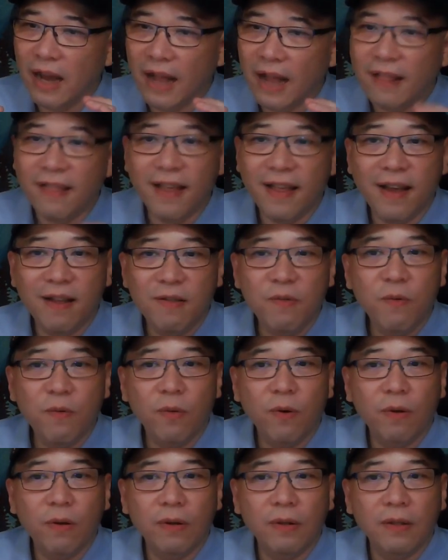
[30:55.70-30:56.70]
and then
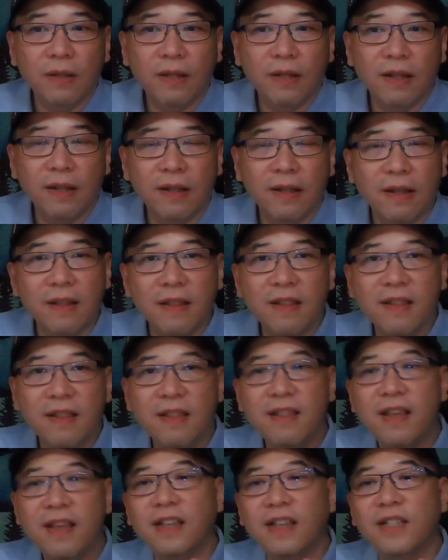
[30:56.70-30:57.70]
the
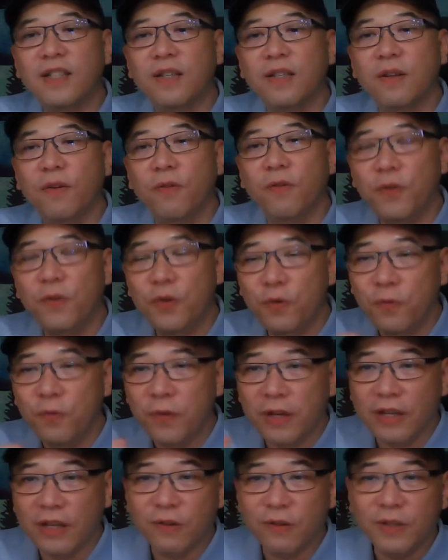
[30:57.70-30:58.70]
next few
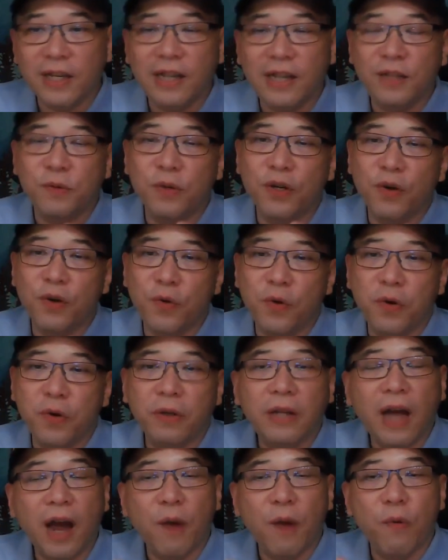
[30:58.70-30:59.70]
videos as we go
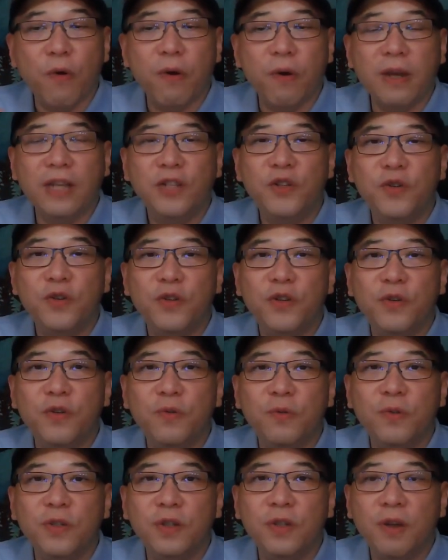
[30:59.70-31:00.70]
on, I will
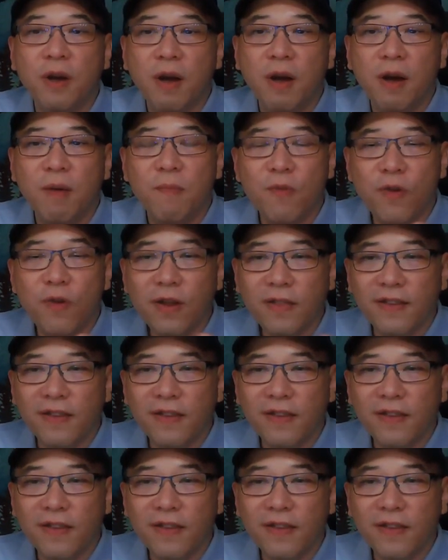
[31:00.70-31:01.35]
introduce more